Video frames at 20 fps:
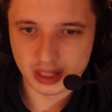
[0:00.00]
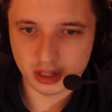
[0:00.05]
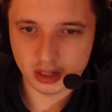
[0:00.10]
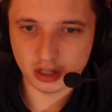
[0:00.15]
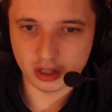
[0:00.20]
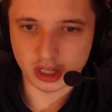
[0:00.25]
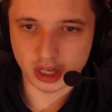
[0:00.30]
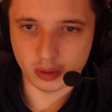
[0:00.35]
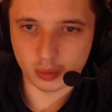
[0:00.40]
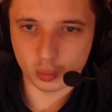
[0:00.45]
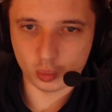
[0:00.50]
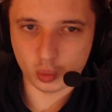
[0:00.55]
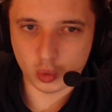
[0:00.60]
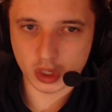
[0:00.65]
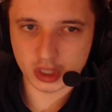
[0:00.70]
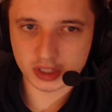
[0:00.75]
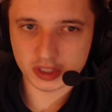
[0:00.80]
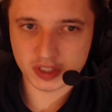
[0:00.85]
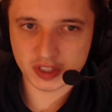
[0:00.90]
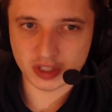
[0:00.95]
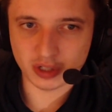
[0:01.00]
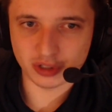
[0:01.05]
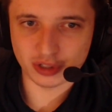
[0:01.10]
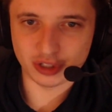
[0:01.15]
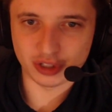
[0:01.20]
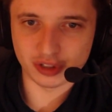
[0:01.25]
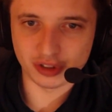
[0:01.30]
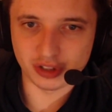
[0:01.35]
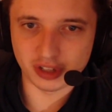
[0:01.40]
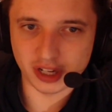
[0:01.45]
Okay, what is going
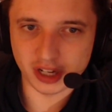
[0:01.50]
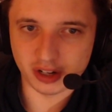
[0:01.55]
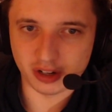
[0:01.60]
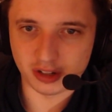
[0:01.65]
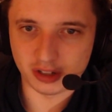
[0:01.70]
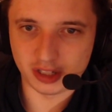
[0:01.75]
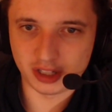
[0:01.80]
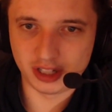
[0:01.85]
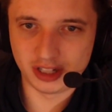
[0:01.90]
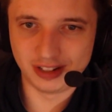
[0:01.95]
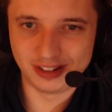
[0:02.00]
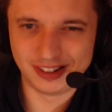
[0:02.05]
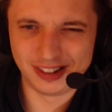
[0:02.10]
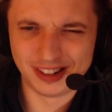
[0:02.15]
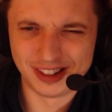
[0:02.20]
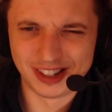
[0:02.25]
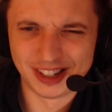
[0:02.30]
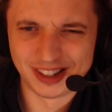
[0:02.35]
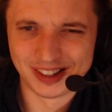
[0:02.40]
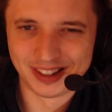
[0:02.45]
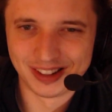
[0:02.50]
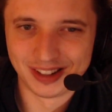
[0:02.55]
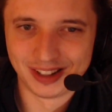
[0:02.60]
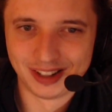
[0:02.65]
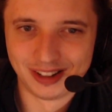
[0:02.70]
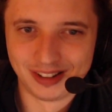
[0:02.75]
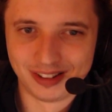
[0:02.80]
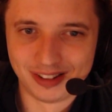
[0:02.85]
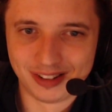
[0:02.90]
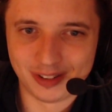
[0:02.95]
on there?
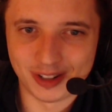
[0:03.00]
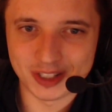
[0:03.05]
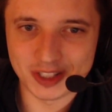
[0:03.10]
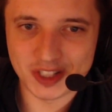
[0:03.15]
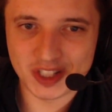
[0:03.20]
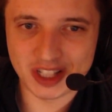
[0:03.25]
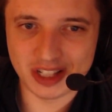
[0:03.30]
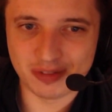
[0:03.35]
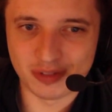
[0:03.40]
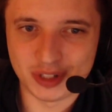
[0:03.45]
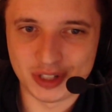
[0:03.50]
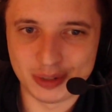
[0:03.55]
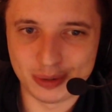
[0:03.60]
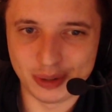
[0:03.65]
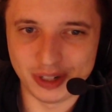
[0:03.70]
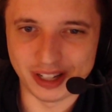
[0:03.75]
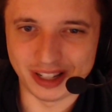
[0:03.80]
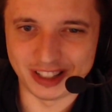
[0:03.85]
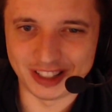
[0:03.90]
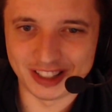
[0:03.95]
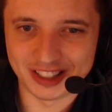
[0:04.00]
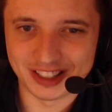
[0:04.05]
What is he even doing?